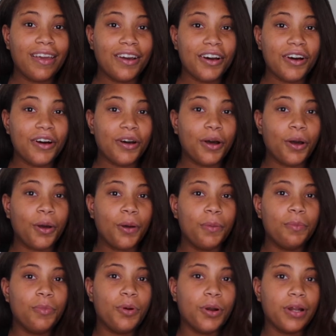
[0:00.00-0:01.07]
Hey y'all,
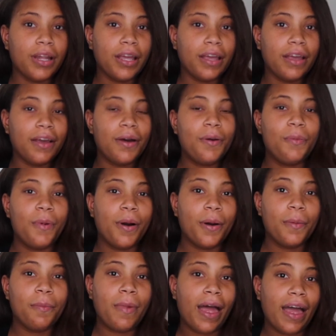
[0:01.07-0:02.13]
good morning.
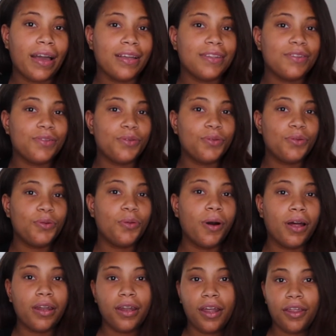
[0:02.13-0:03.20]
Welcome back to
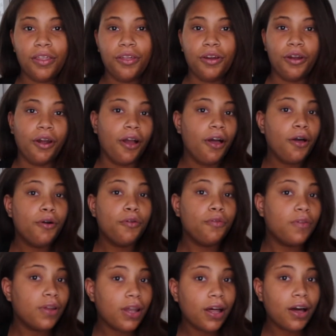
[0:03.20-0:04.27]
another
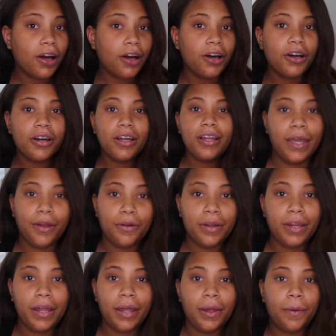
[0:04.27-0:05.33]
vlog.
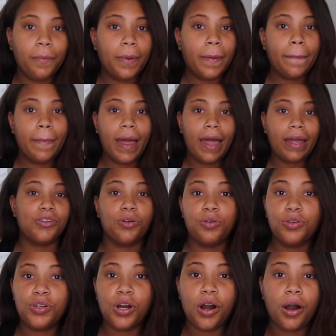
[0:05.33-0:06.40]
We back. I
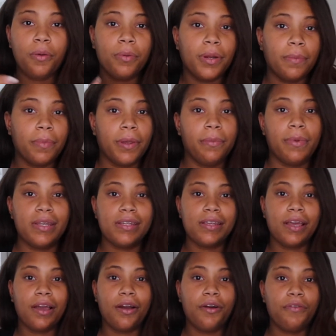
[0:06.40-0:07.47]
told y'all I wouldn't be
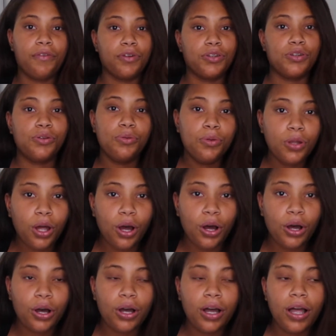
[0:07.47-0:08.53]
missing for too
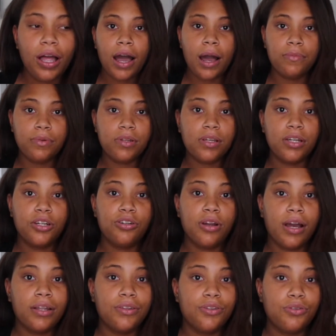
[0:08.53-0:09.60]
long. I'm just gonna
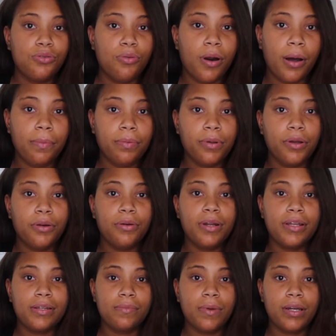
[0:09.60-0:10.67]
try to upload
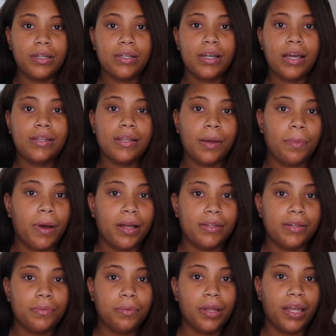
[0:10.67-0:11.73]
as much as I
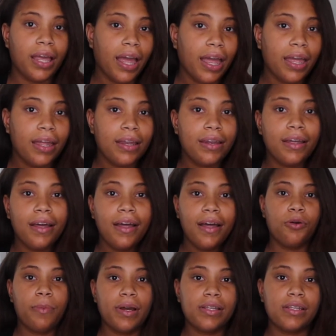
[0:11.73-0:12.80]
possibly can. I
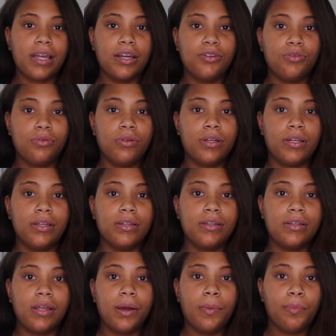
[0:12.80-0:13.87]
know my schedule
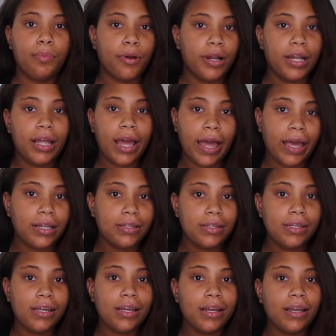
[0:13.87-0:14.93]
is pretty
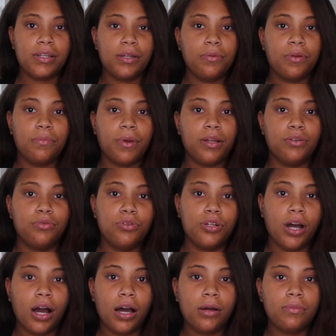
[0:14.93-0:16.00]
hectic, especially with my new
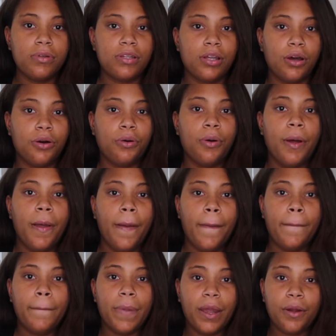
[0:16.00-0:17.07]
job, so
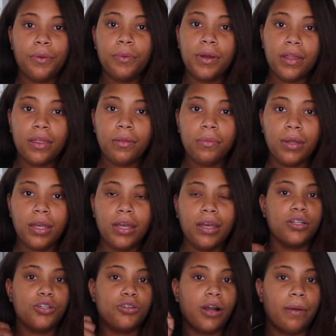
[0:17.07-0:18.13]
bear with me. I'm
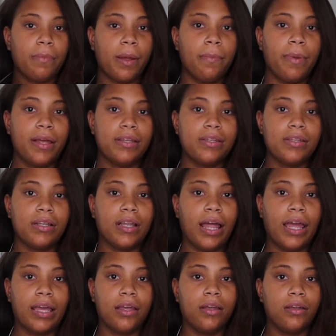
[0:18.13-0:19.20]
gonna try my best to,
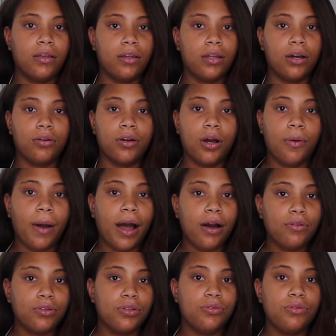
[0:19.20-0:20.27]
like, you know, go
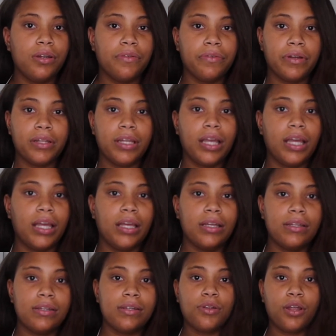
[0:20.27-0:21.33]
out, do different
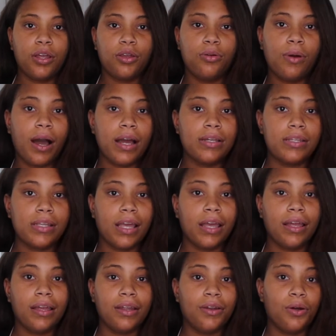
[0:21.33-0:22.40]
things so that you guys
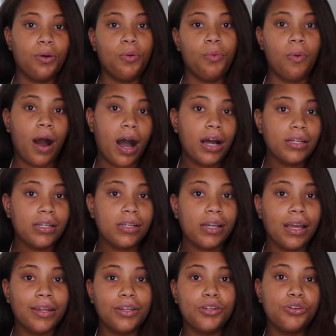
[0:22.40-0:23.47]
can watch
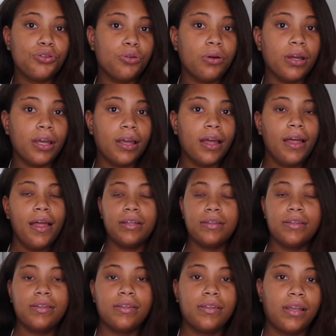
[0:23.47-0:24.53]
and enjoy.
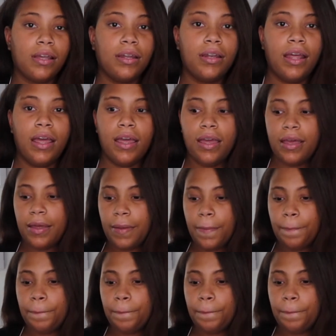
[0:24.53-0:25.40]
It's Sunday,